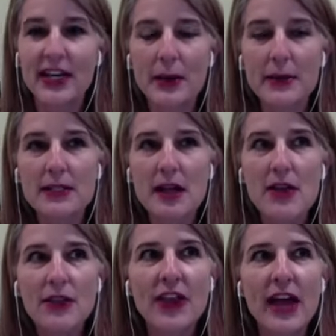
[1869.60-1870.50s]
because
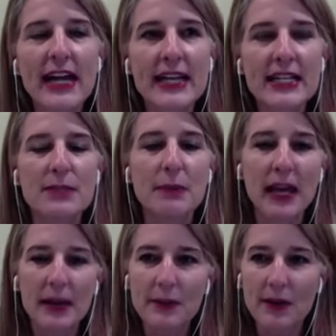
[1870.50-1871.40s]
the thing is,
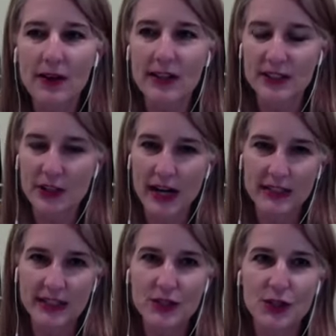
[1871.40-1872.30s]
people are
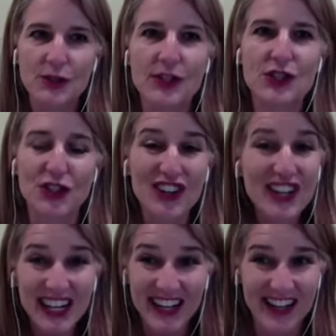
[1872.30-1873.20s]
attracted to the
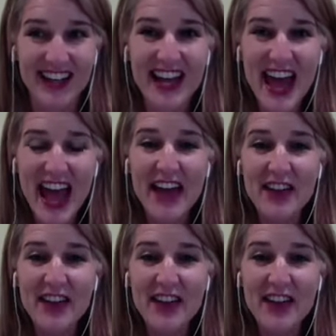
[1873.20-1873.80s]
journey, mm-hmm.